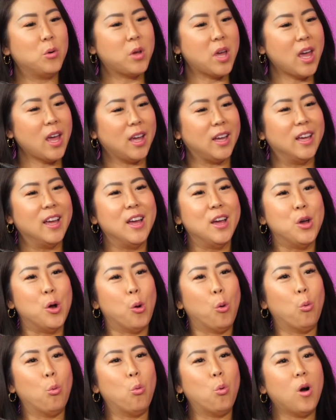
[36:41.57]
Okay.
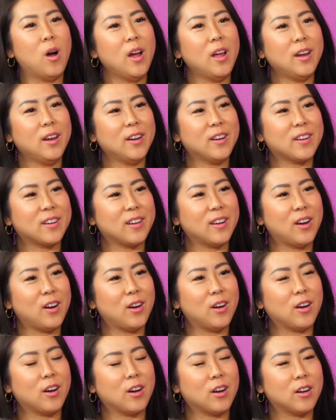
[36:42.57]
What
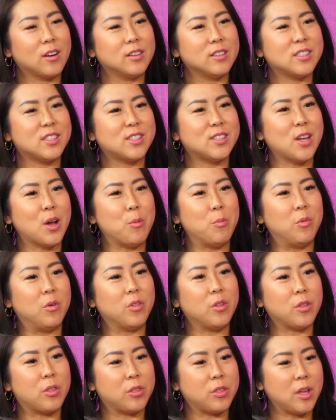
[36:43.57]
are some
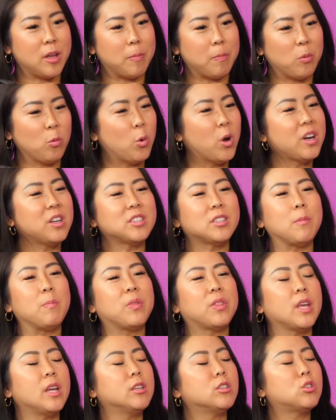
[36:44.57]

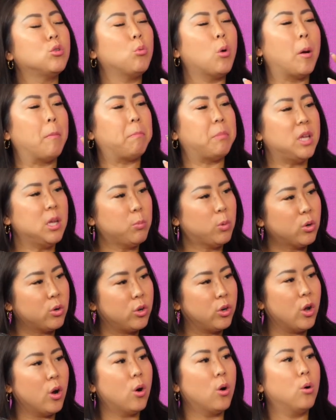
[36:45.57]
things you want people
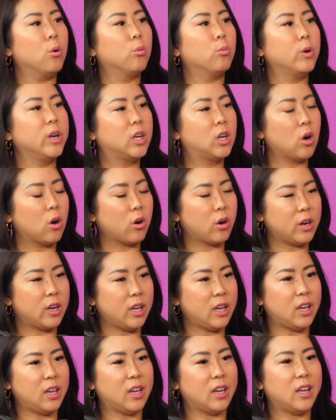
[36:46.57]
to know
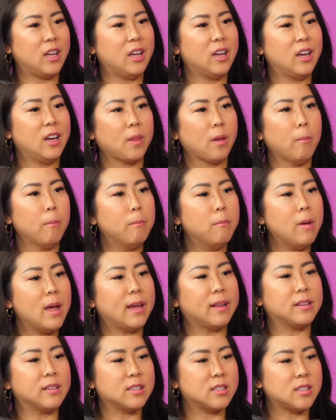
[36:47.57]
regarding
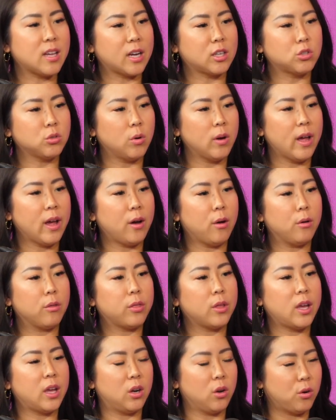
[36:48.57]
men's sexual
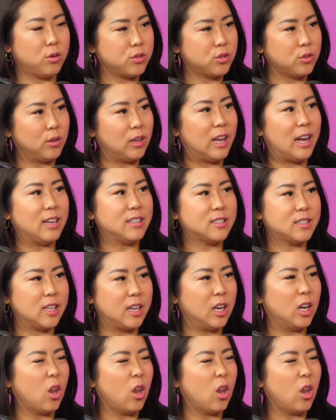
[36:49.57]
health and also lasting